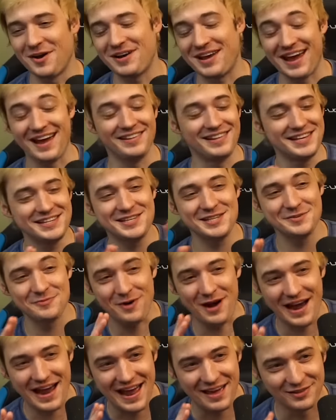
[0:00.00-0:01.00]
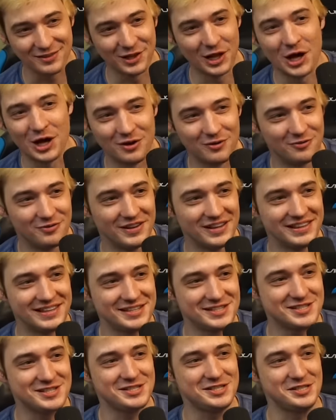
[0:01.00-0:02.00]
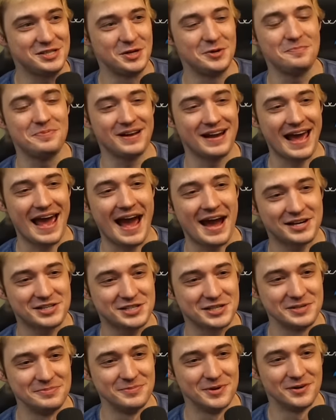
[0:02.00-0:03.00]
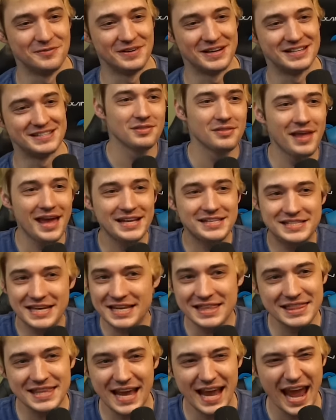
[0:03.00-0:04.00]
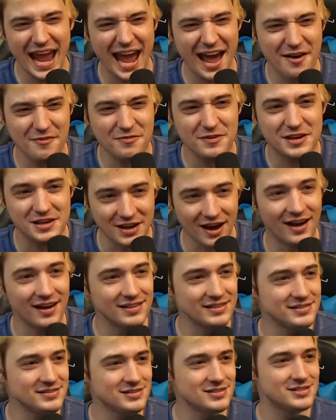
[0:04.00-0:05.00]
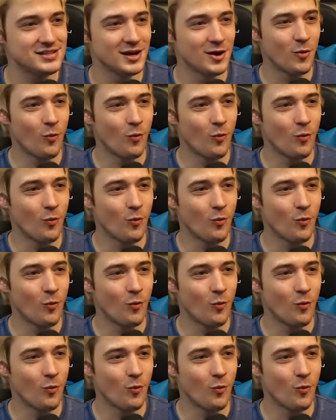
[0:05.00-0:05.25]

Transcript: Okay, this is why I love these stupid action movies. Like, didn't they have guns?